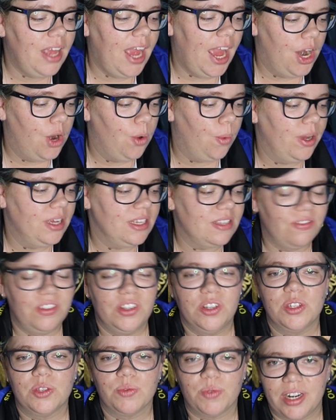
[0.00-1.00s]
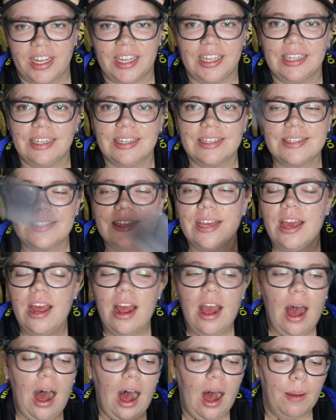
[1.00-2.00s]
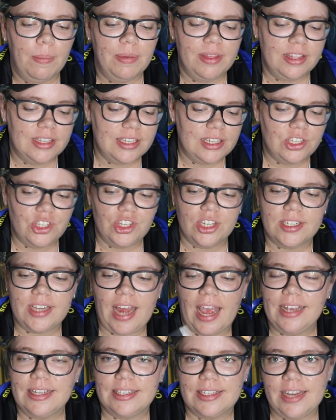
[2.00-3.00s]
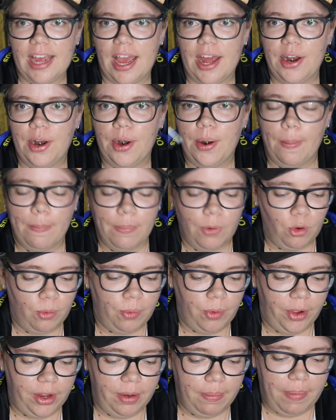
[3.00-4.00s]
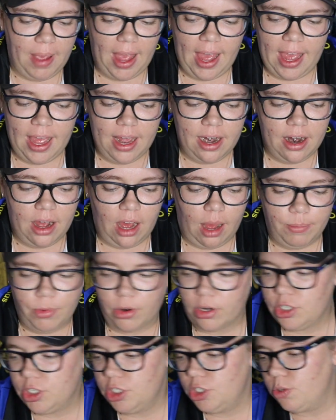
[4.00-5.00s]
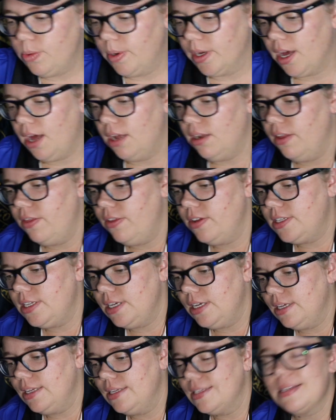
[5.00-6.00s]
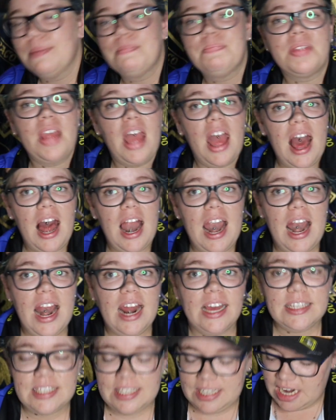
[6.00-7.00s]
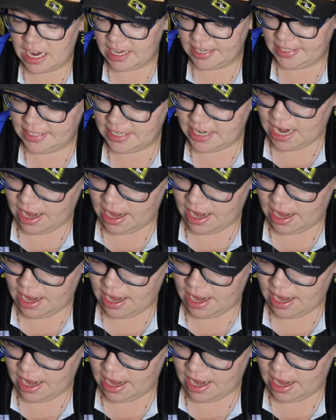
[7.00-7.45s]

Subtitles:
it always feels ridiculous. This is just a standard ballpoint pen. I'm not actually sure what color this is. Let's test it